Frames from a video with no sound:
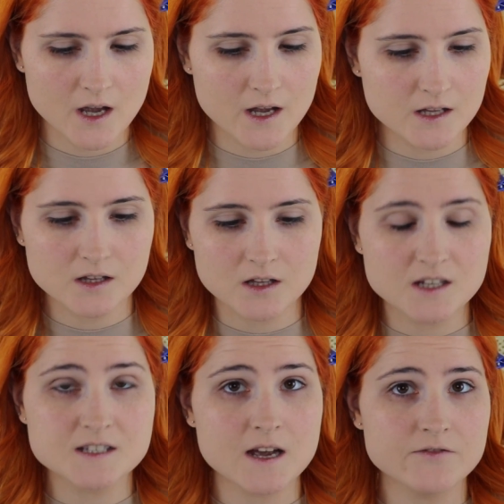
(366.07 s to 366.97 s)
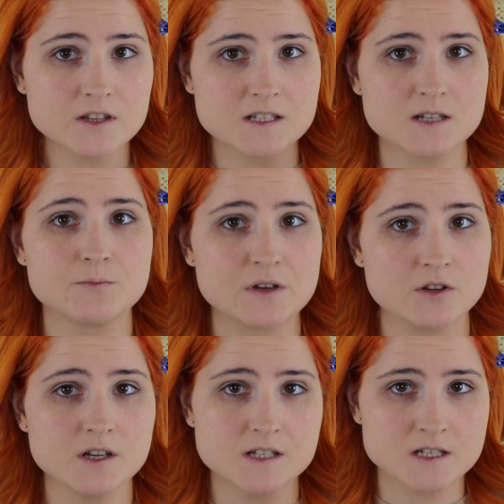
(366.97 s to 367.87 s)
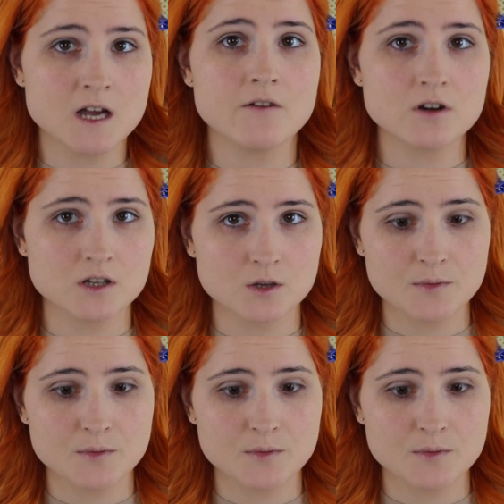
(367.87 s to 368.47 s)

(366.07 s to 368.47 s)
And it definitely did build. It did cover a little